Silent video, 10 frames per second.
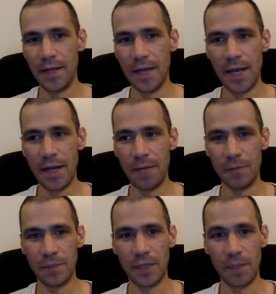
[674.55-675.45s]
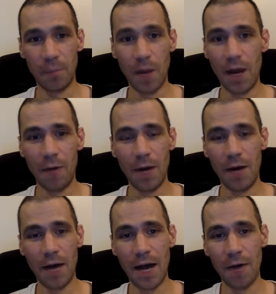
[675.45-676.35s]
it was like, wow,
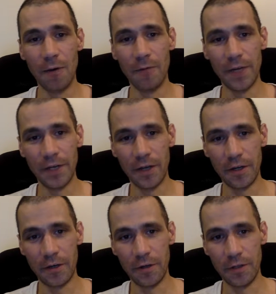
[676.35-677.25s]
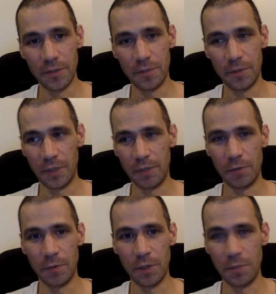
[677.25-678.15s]
how have I not heard of this book? It
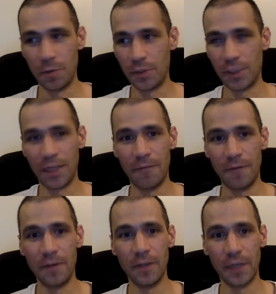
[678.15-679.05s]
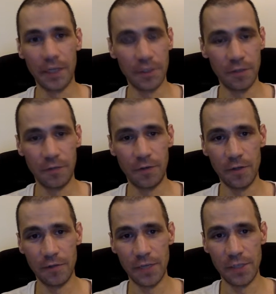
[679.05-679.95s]
was one of these books like I felt like I should have heard
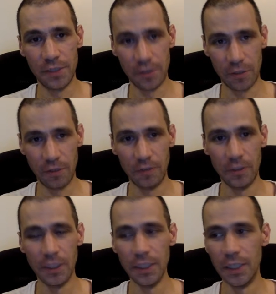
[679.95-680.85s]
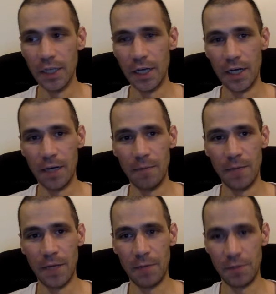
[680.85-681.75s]
of ages ago.
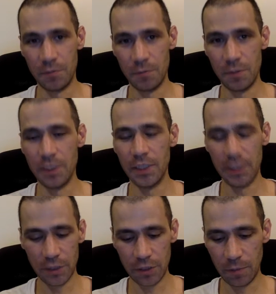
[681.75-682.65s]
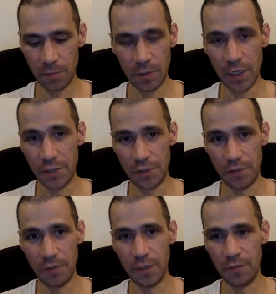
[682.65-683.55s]
And it was really just a pleasure to
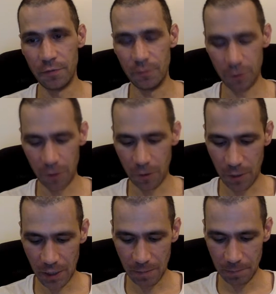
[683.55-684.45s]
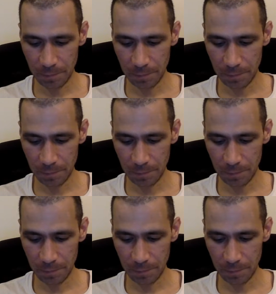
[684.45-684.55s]
read through. So